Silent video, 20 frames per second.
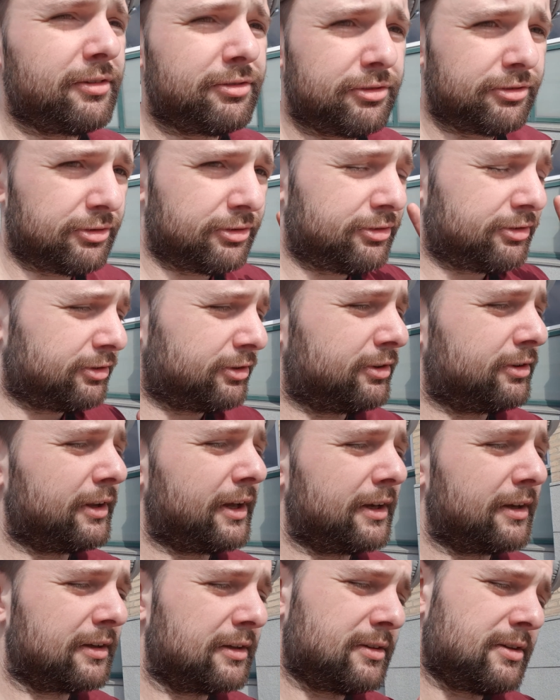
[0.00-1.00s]
of
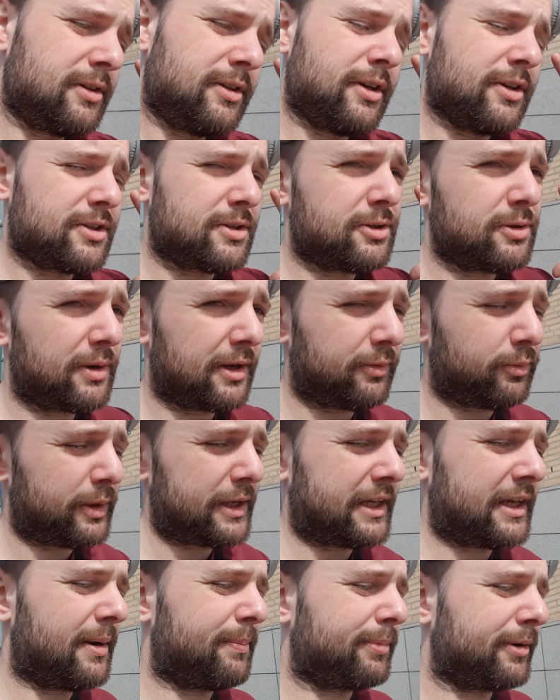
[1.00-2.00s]
like just doing
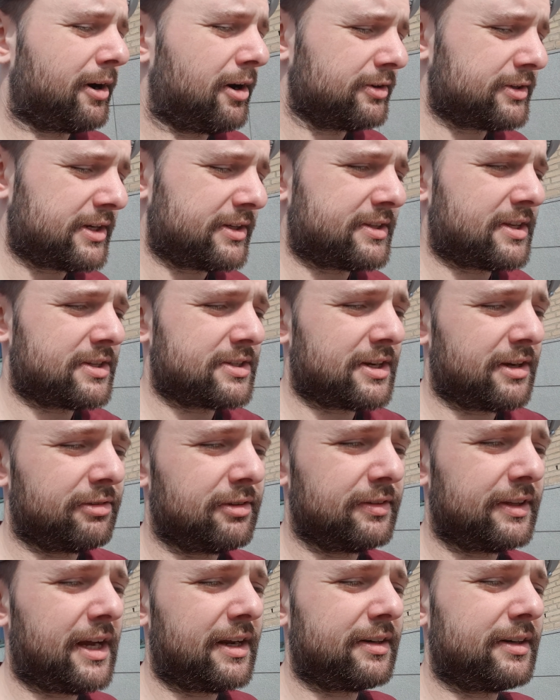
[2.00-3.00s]
weekend projects and stuff
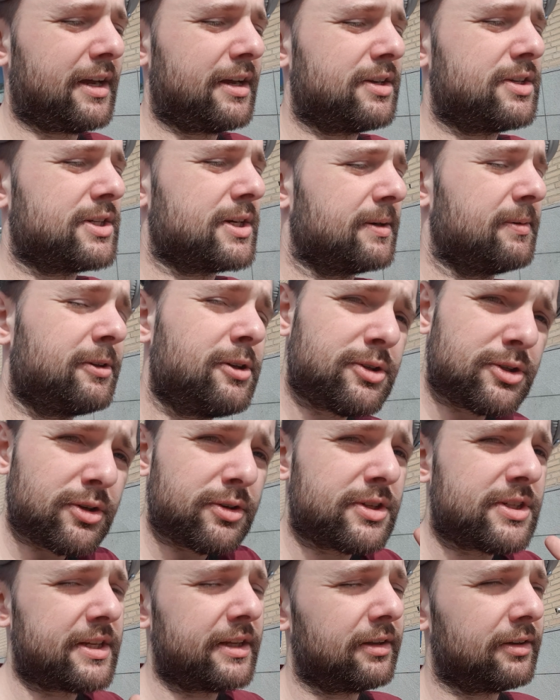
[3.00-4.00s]
of that nature. You
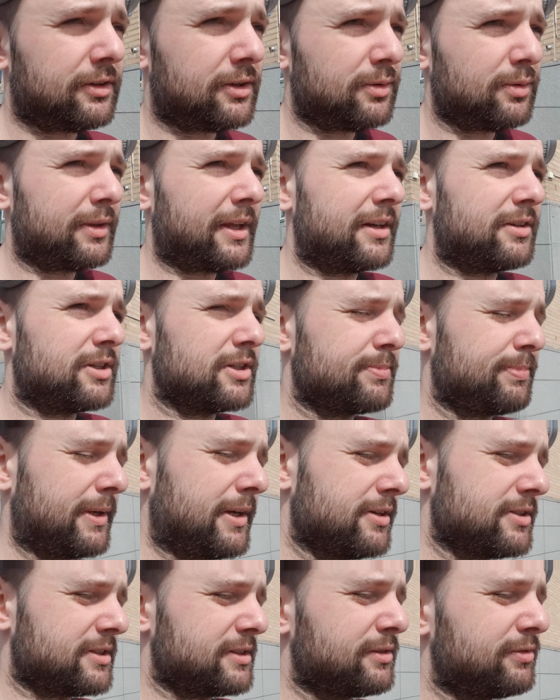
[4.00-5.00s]
should still do that just
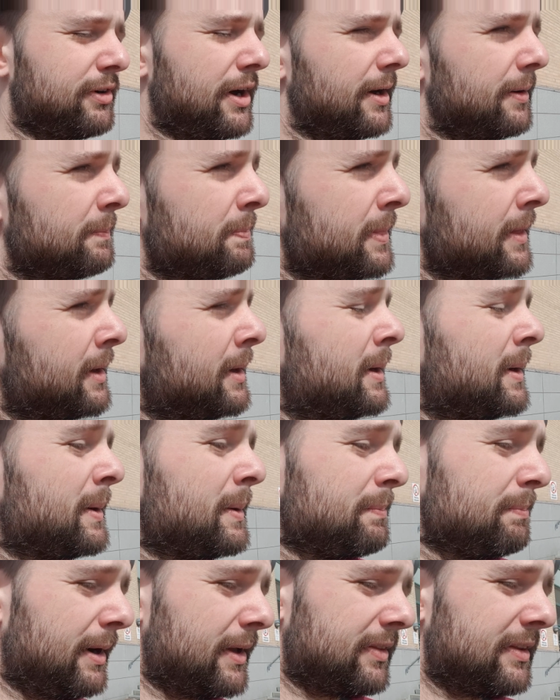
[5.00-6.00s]
because it's fun.
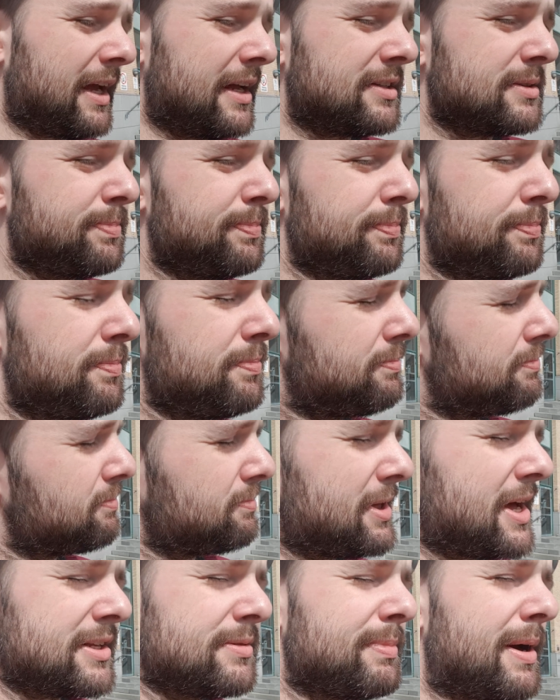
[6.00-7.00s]
But that's
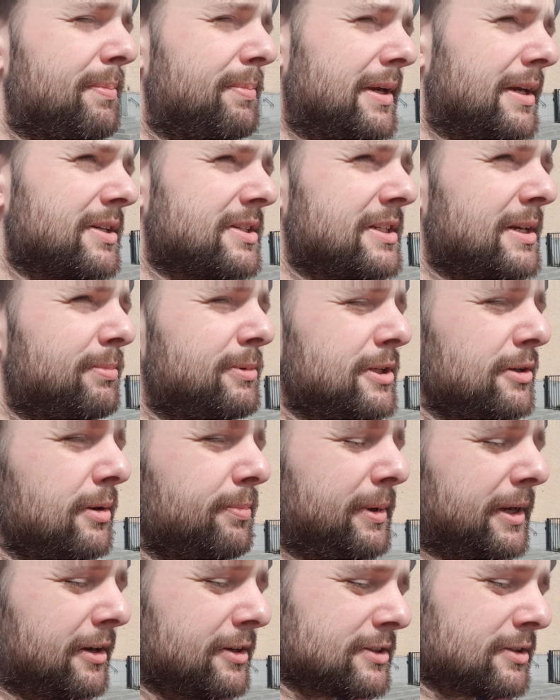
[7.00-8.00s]
that's my biggest tip to you
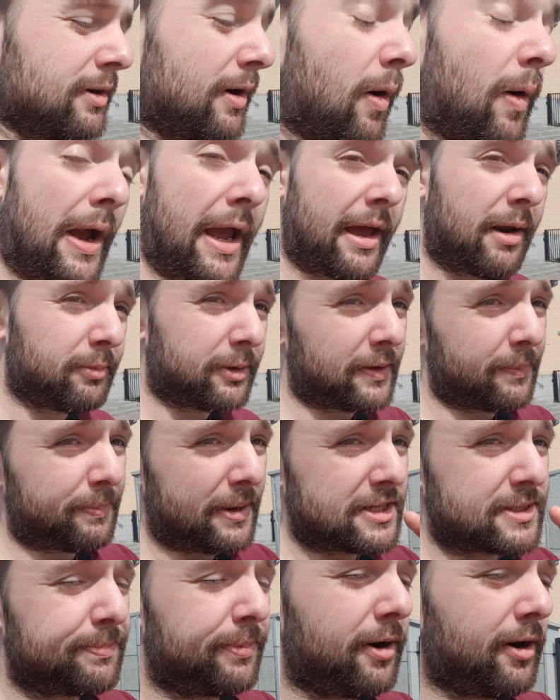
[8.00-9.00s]
because oh, and the
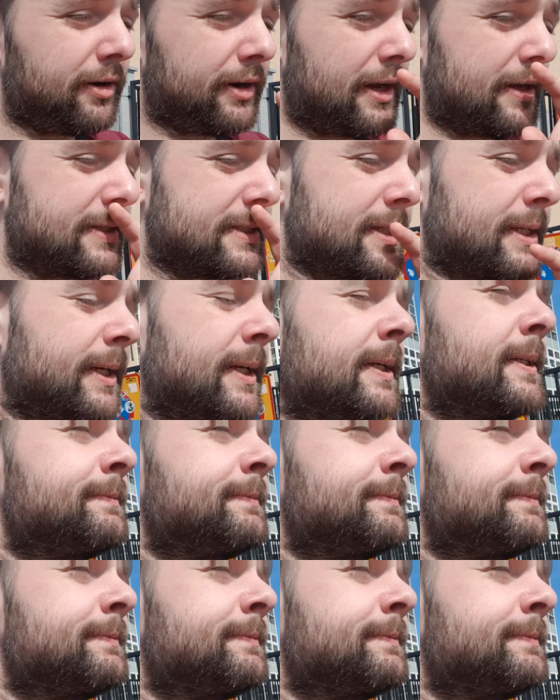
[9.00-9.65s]
best part is